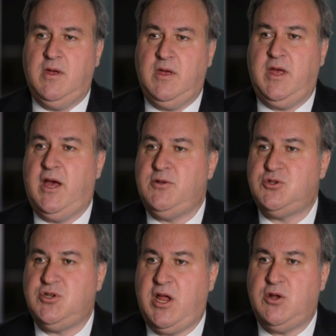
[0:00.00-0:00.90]
he had to
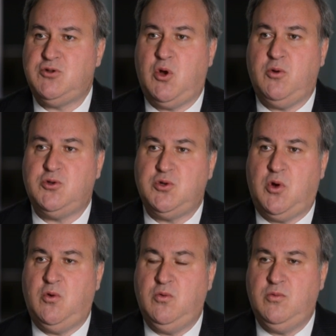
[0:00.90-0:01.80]
stand
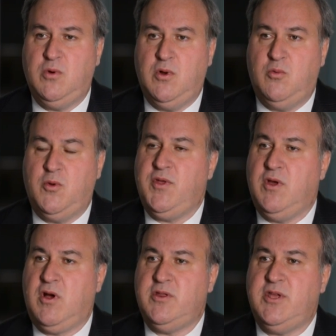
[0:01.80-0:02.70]
toe-to-toe with the
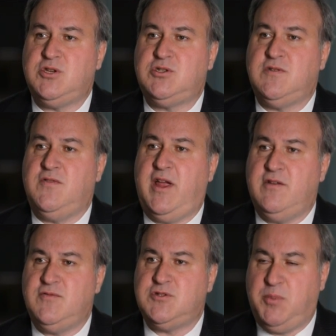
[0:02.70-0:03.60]
ugliest of
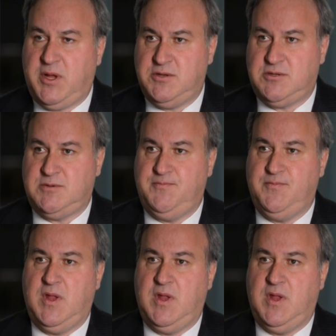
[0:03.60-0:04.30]
nativist bigots.